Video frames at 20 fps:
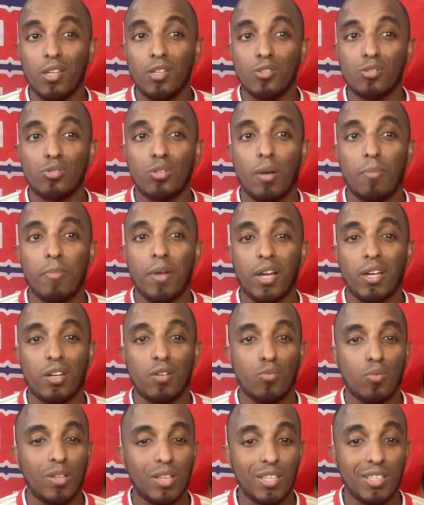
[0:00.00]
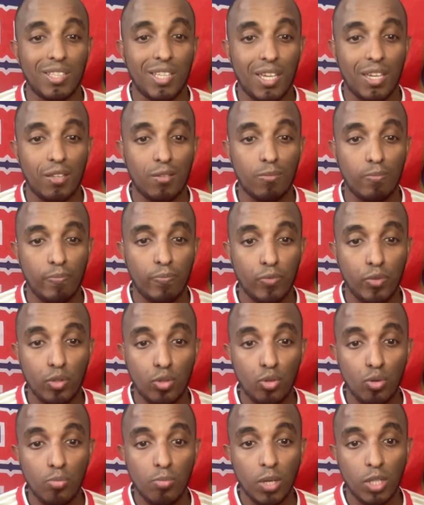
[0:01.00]
So I'm not going to really take
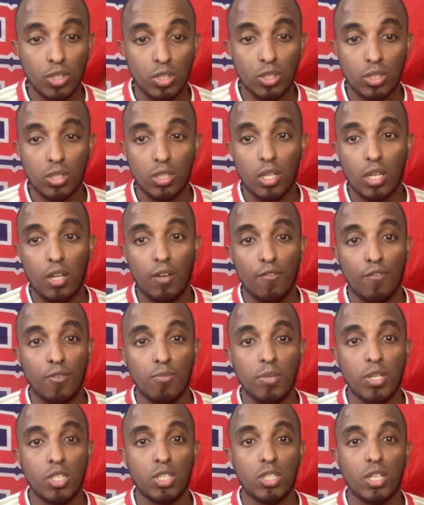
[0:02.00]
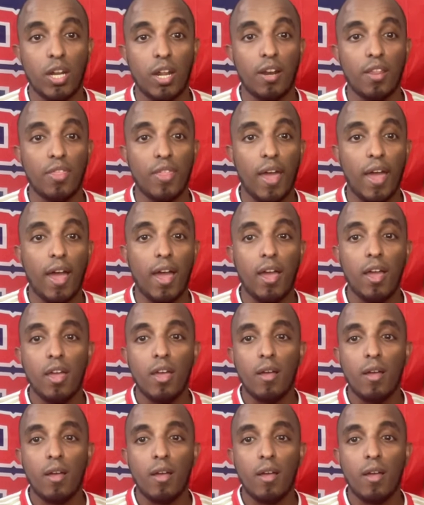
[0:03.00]
too much information out of that.